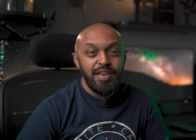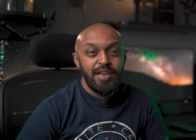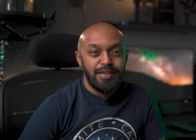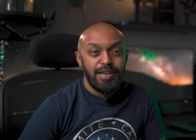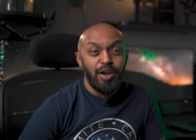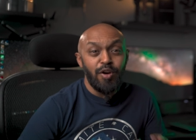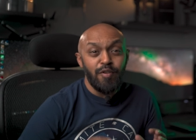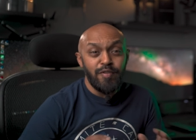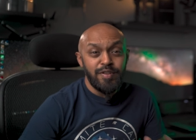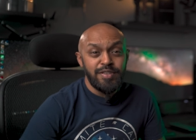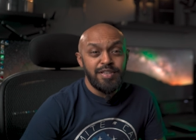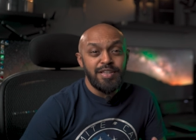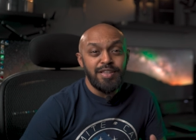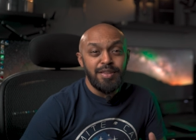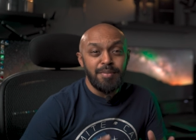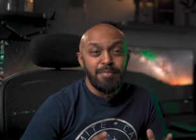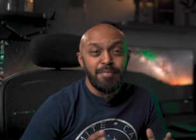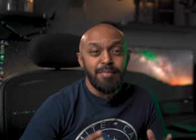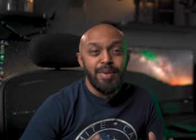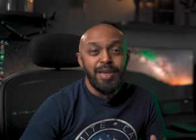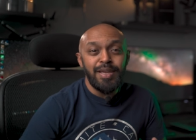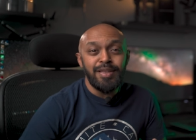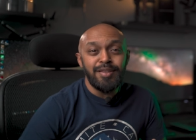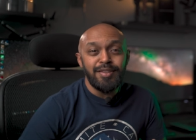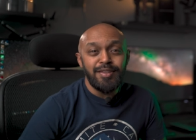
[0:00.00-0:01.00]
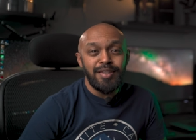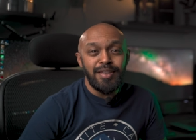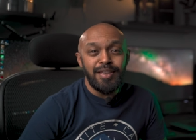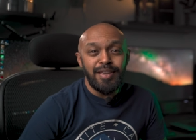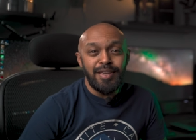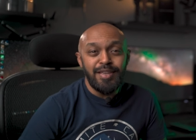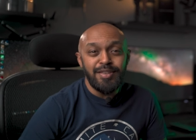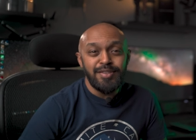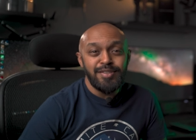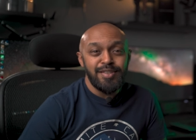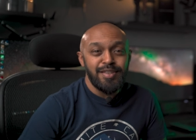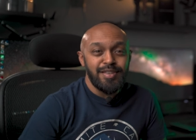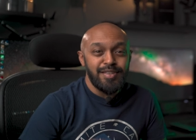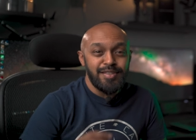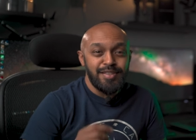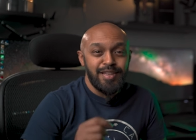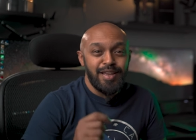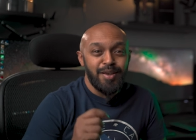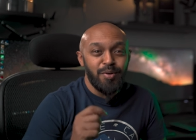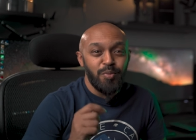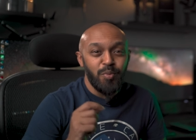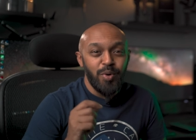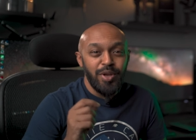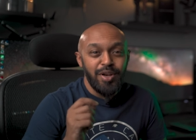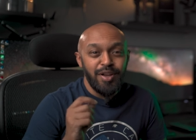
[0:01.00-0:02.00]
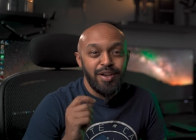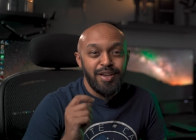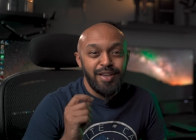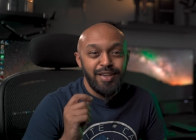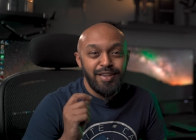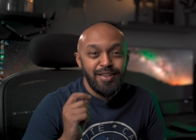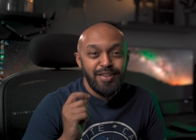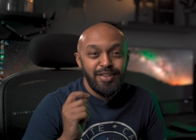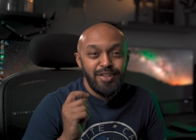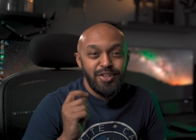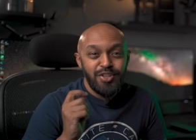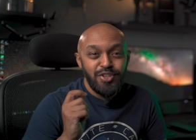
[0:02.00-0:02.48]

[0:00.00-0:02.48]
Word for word: Obviously, the main thing is, is that when I